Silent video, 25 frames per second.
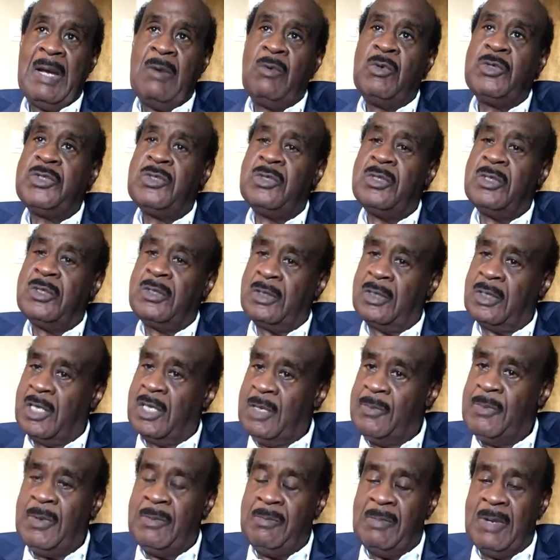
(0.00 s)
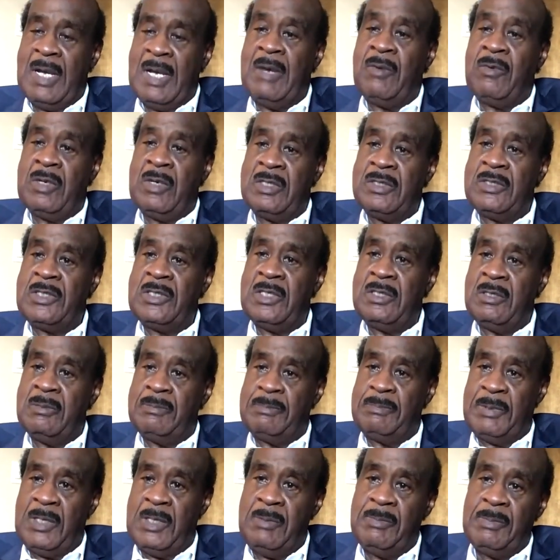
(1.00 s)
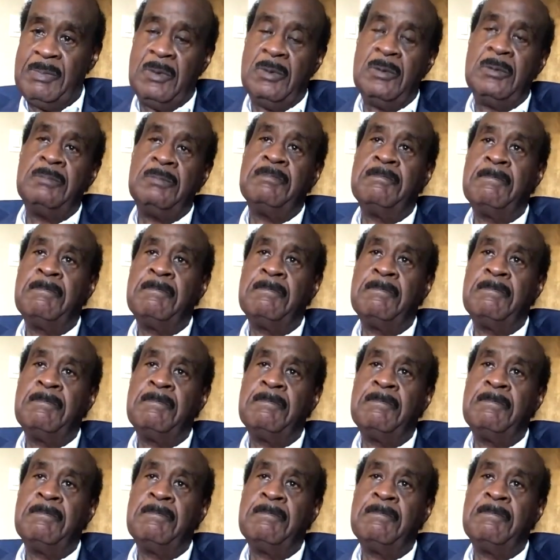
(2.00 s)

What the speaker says: want you to keep in mind when I say the people,